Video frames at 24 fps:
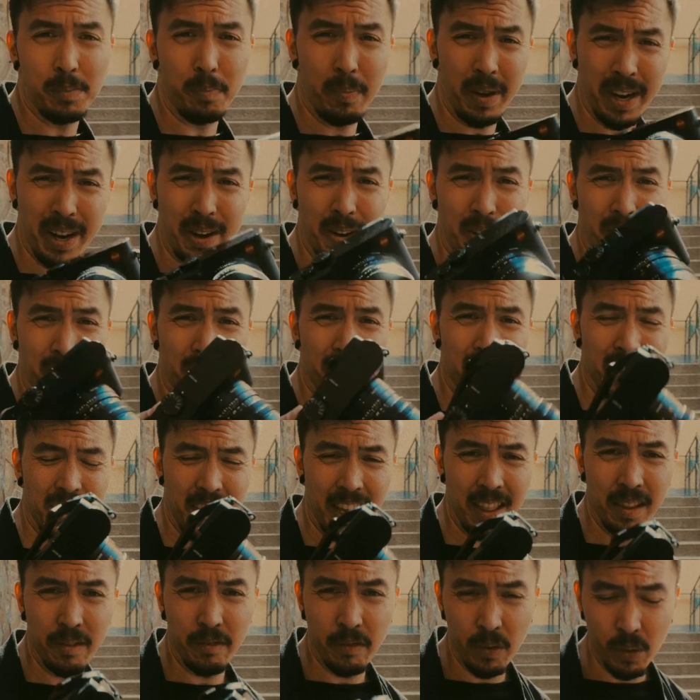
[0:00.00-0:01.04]
bigger
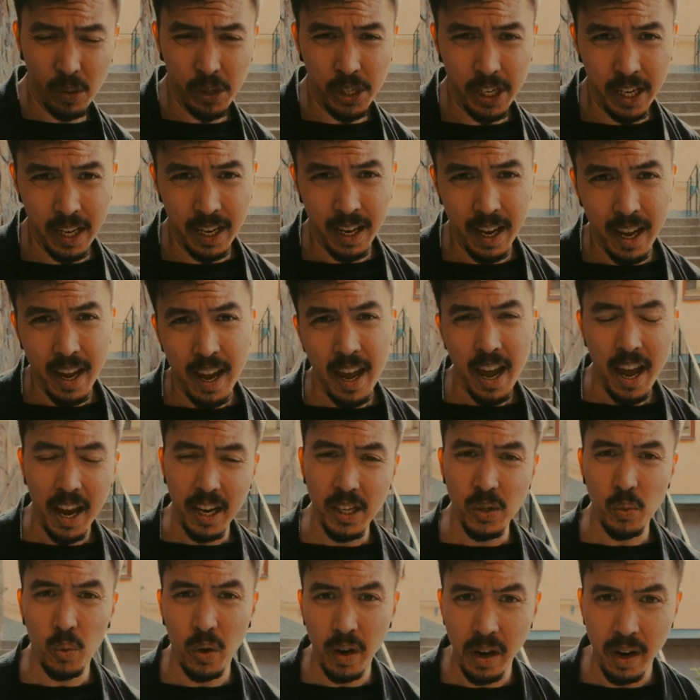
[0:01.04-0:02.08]
than the Fuji
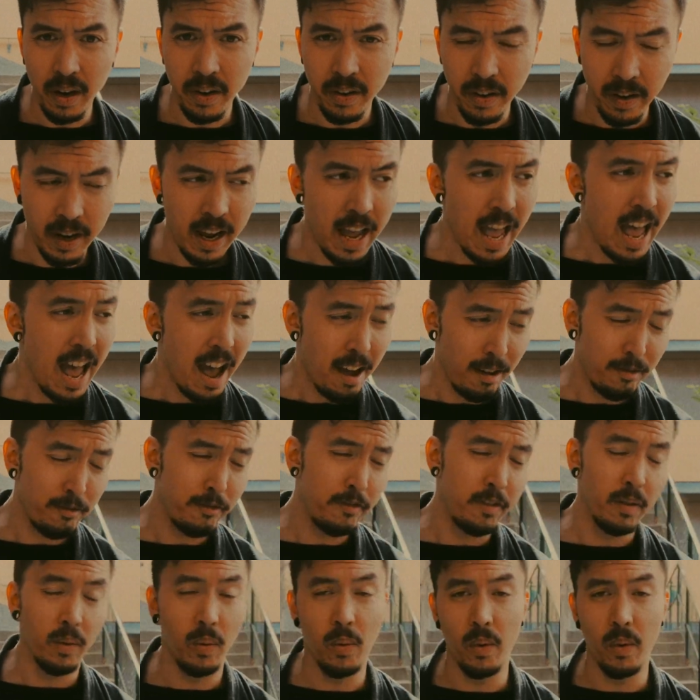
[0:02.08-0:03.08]
X100F